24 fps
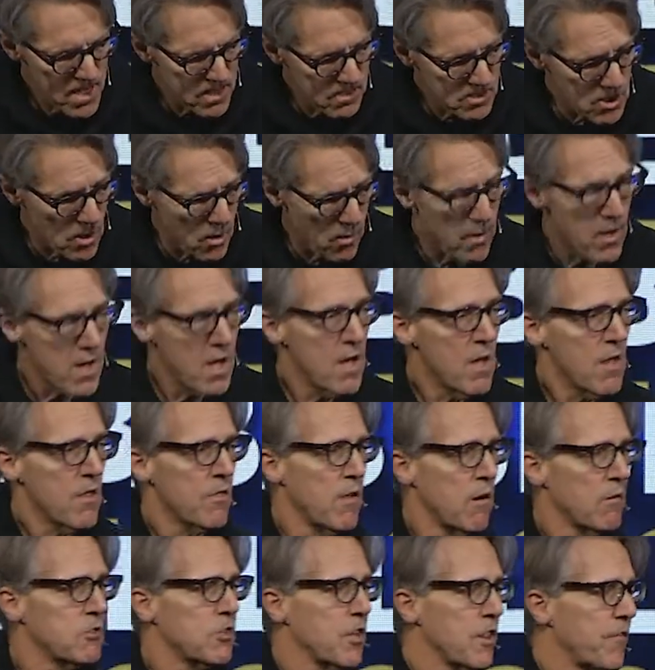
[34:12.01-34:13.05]
So
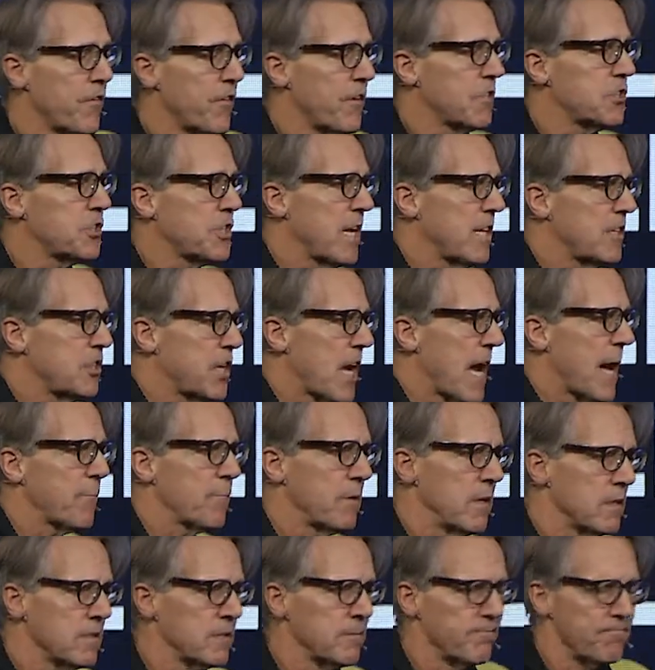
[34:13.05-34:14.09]
those are the first ten
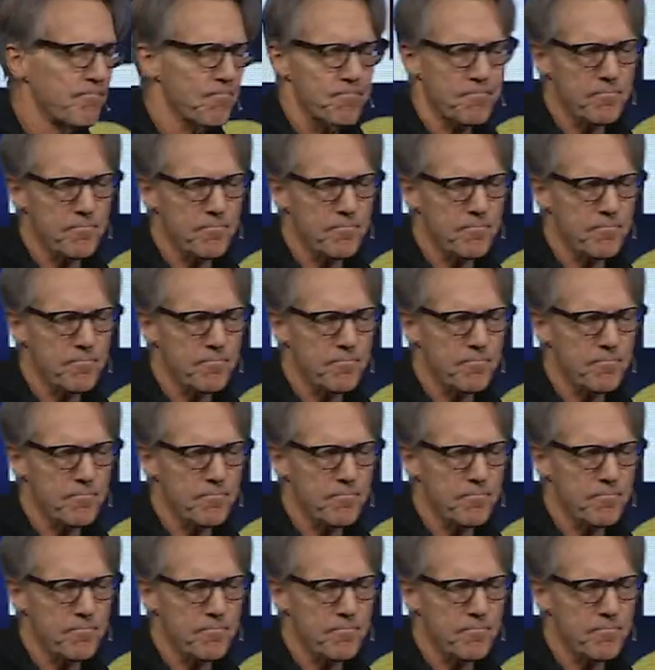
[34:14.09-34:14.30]
chapters.